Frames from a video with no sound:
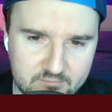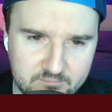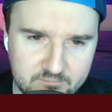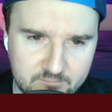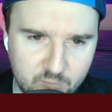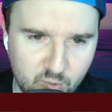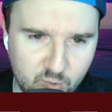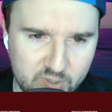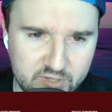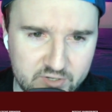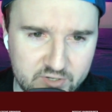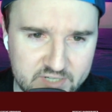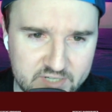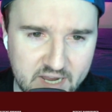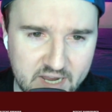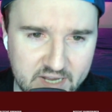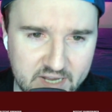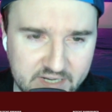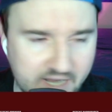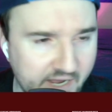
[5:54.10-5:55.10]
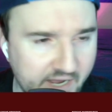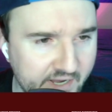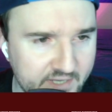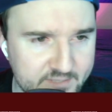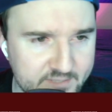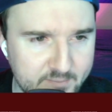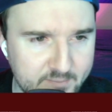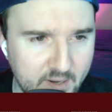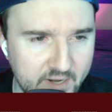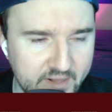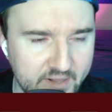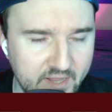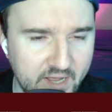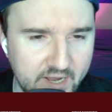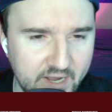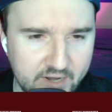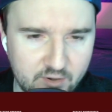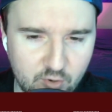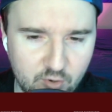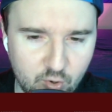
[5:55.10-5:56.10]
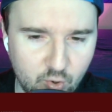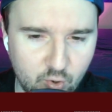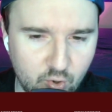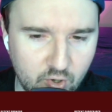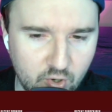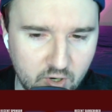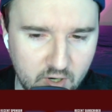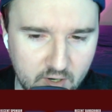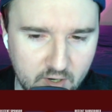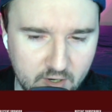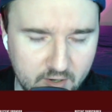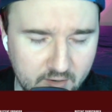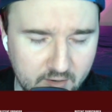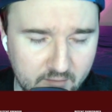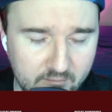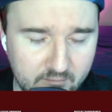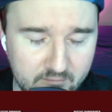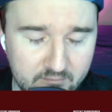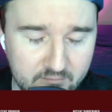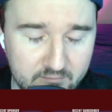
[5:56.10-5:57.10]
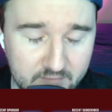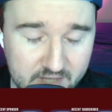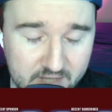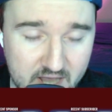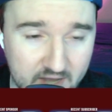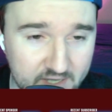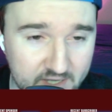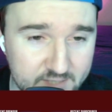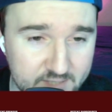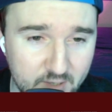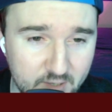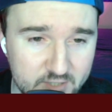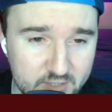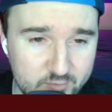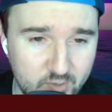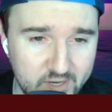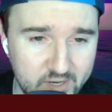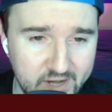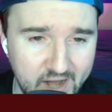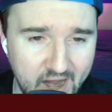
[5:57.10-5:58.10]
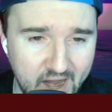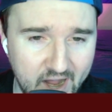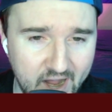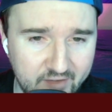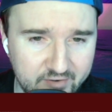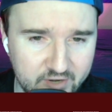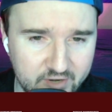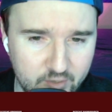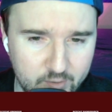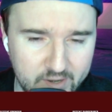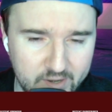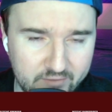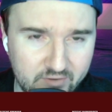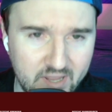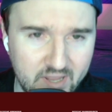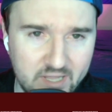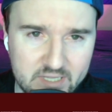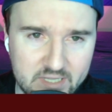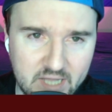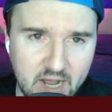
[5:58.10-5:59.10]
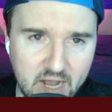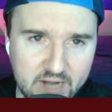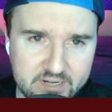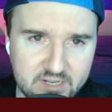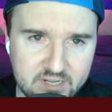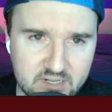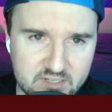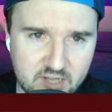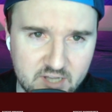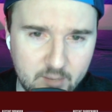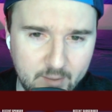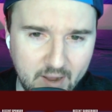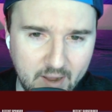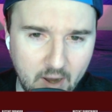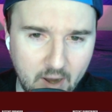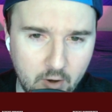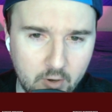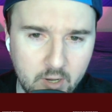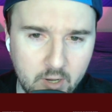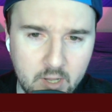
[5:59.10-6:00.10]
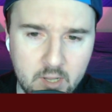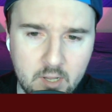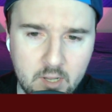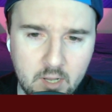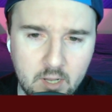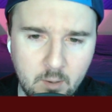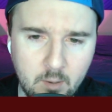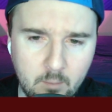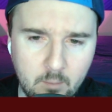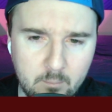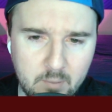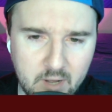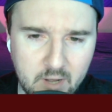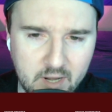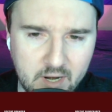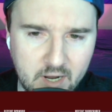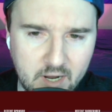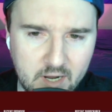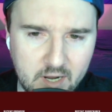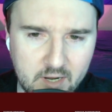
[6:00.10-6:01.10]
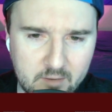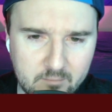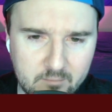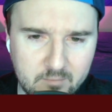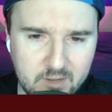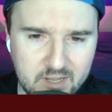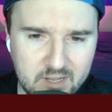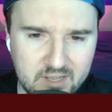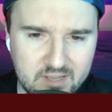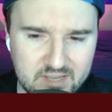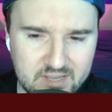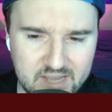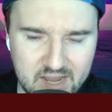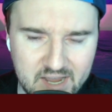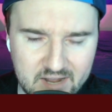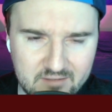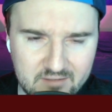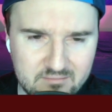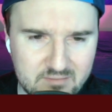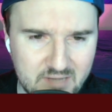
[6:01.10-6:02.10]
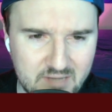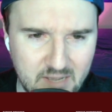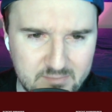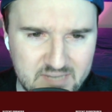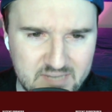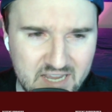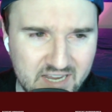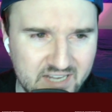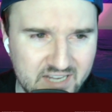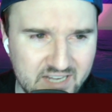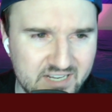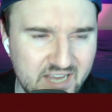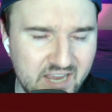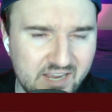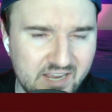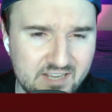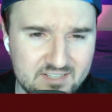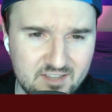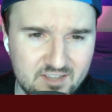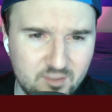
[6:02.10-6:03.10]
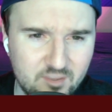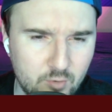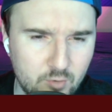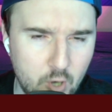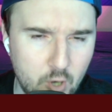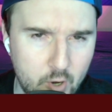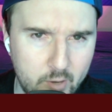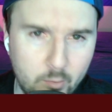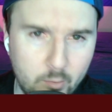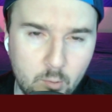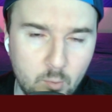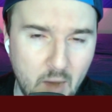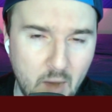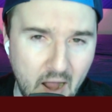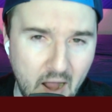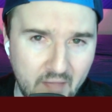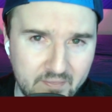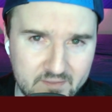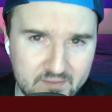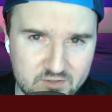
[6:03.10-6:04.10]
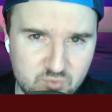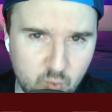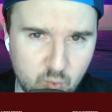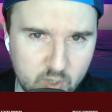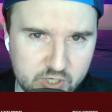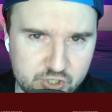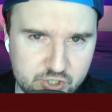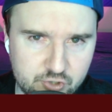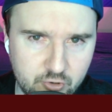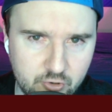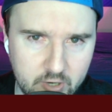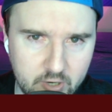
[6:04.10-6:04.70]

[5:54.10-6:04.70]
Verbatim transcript: we're either taking Yankees money line or Yankees plus one and a half here whenever that line does come out. But um, yeah, I'm taking Yankees on the road and we're riding this win streak.